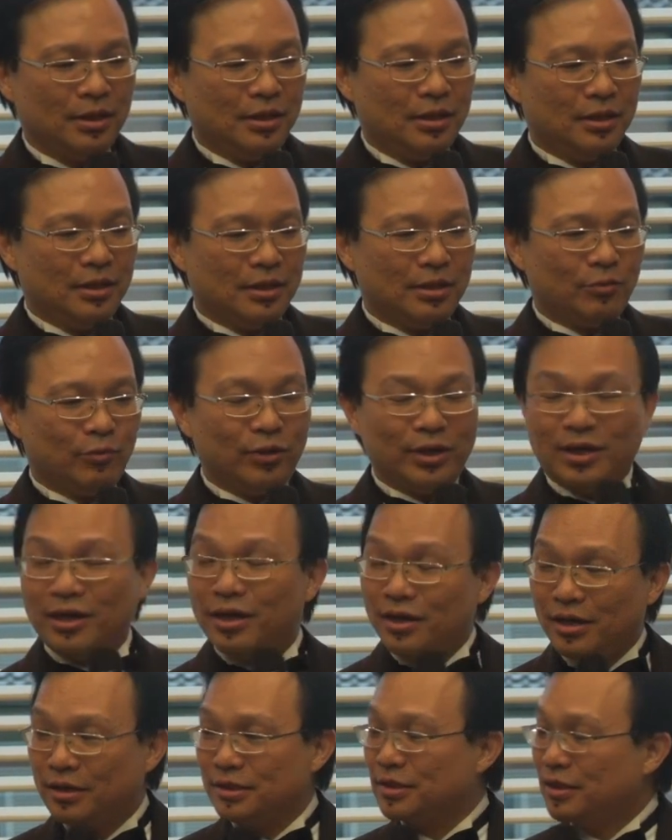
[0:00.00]
when
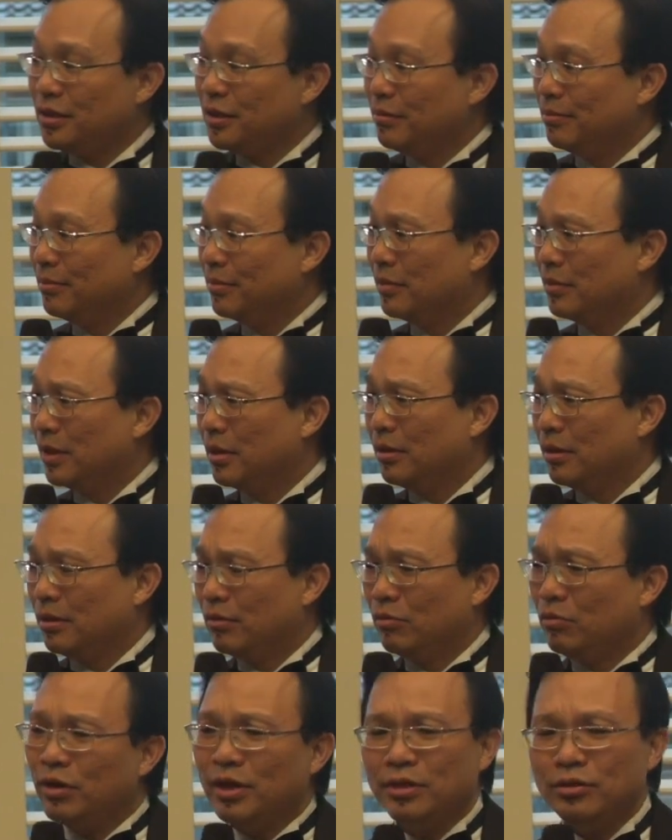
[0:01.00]
I asked him,
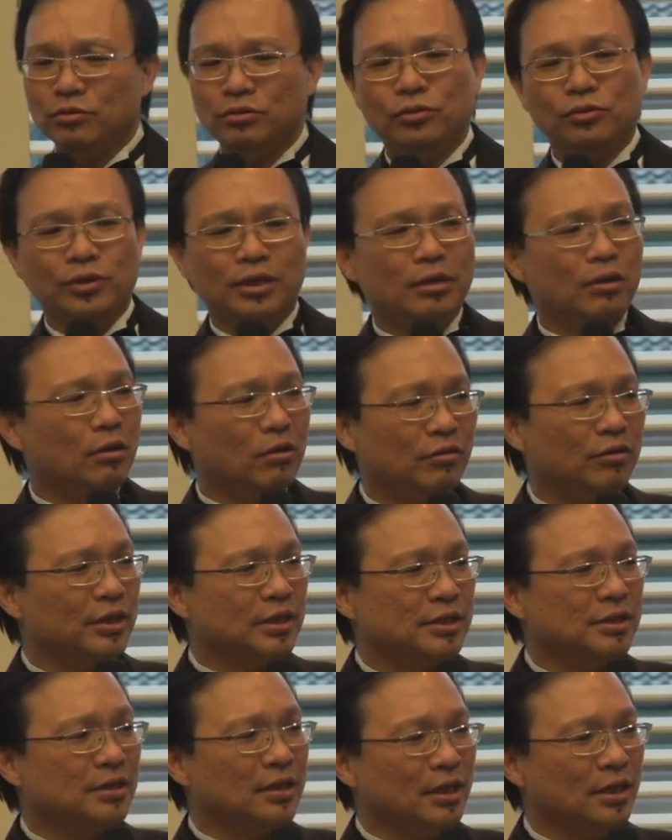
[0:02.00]
why are you doing all
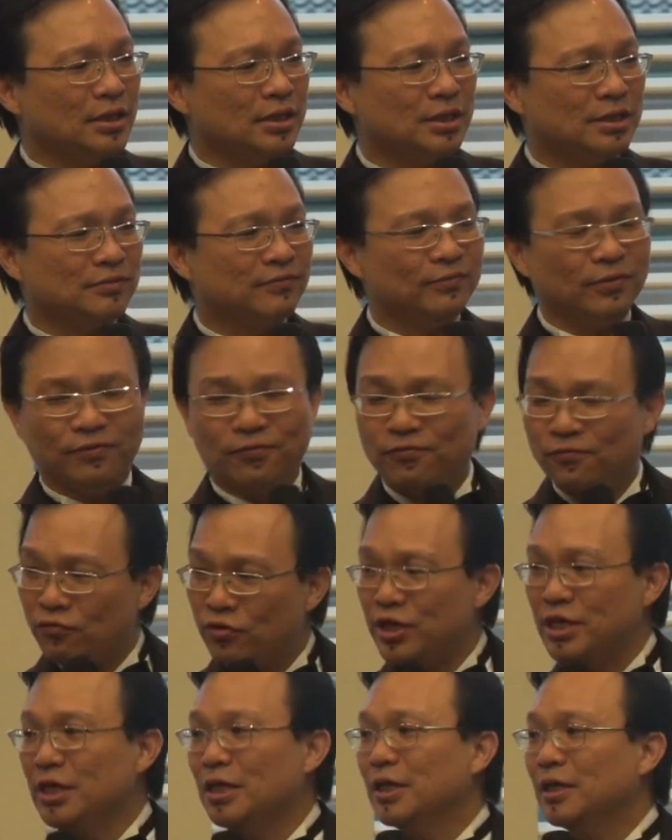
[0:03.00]
these things for
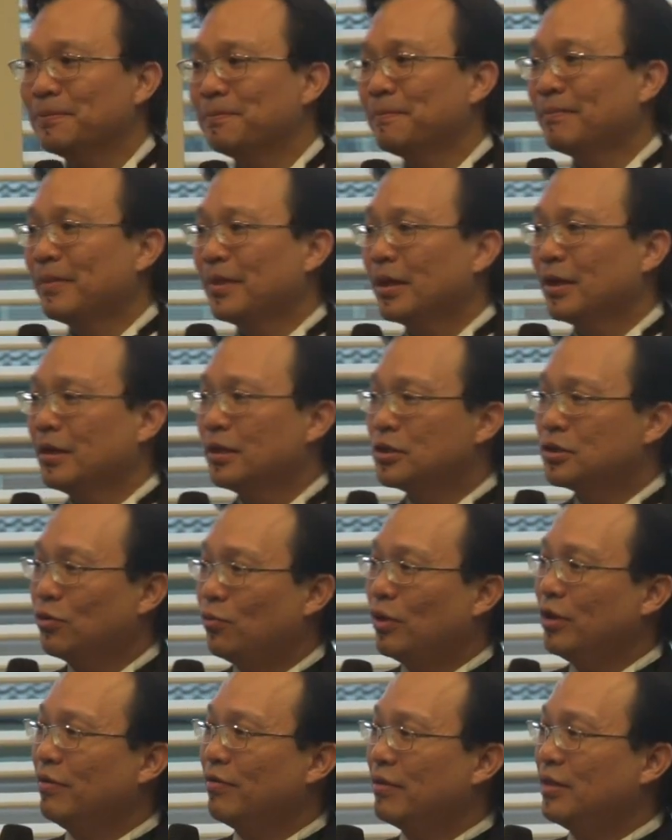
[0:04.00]
free? So
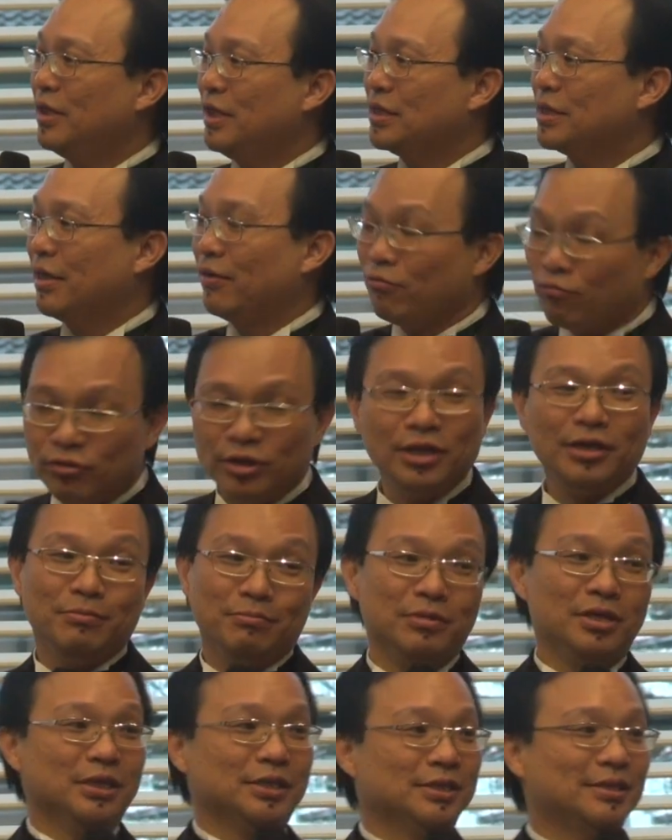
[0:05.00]
one of the things I really
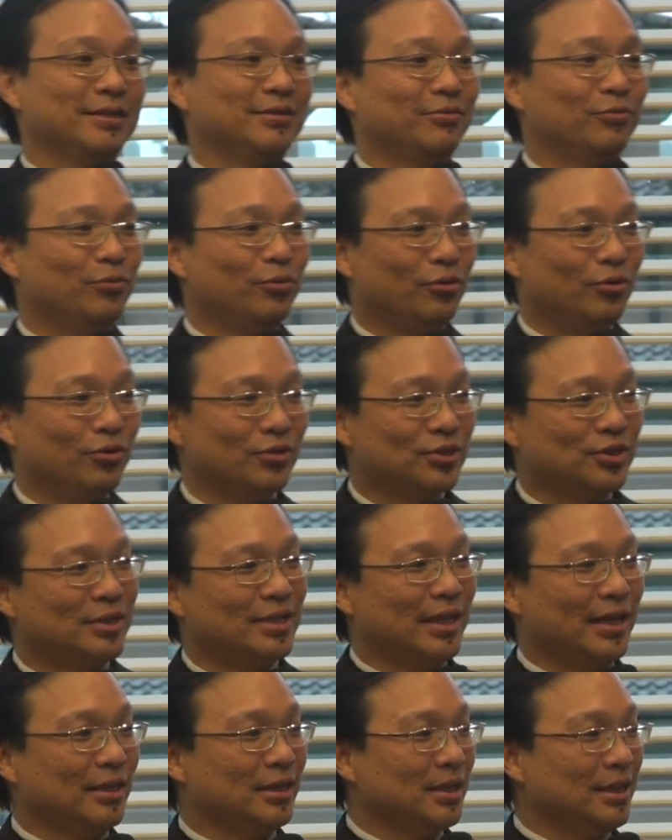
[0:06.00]
missed
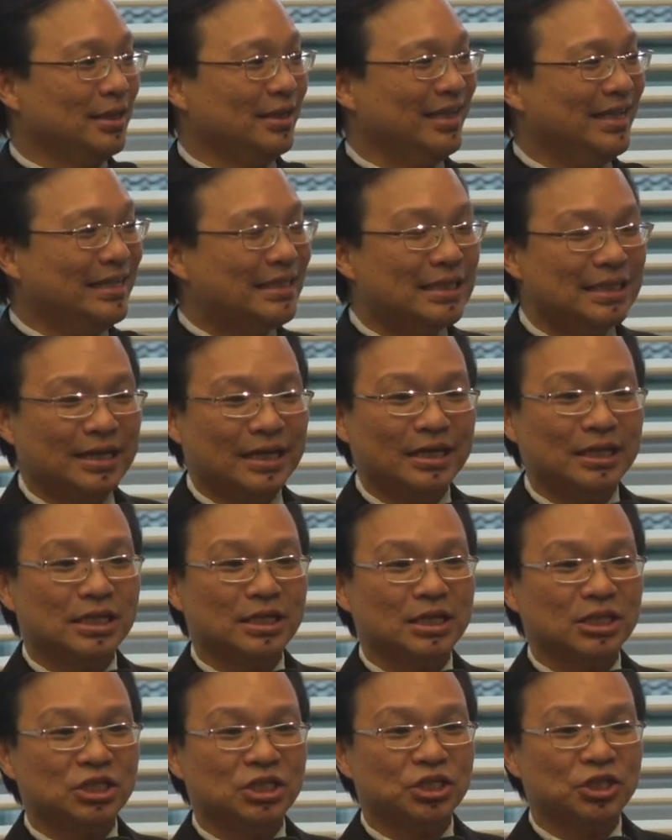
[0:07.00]
was that
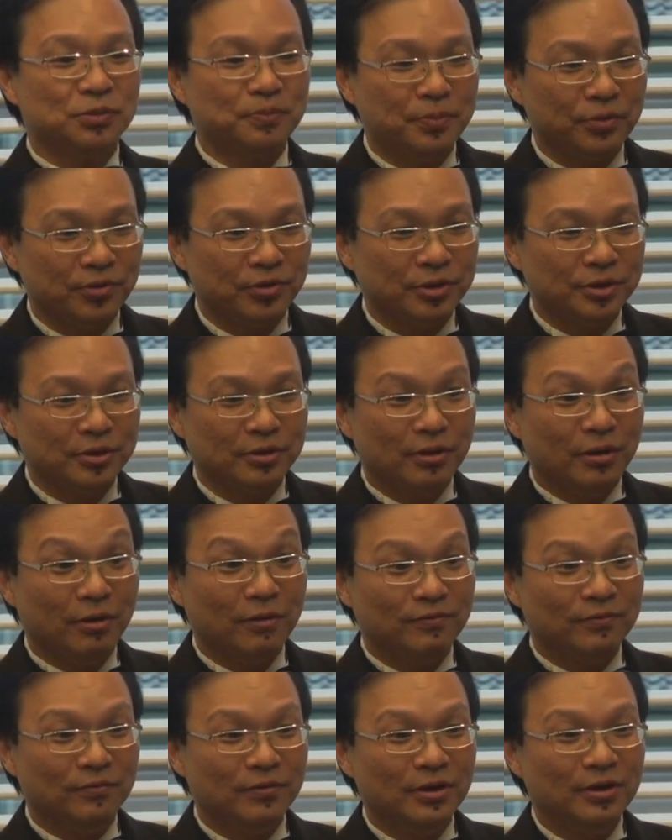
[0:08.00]
internet spirit
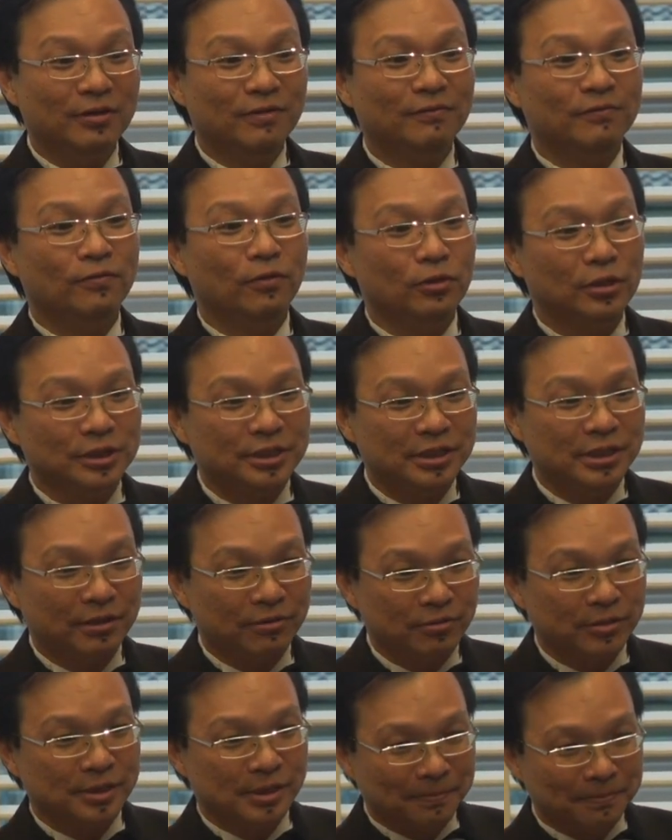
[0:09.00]
of
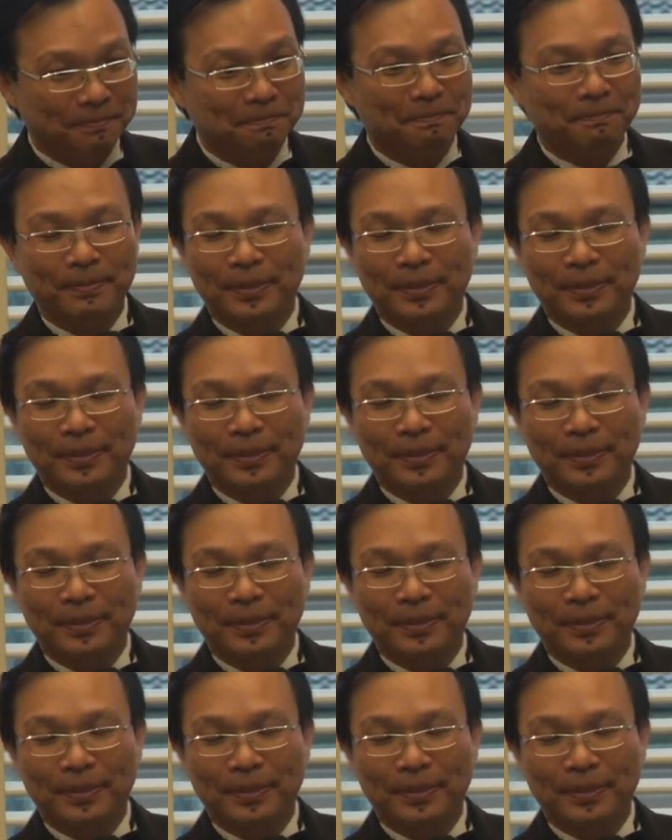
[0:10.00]
voluntarism.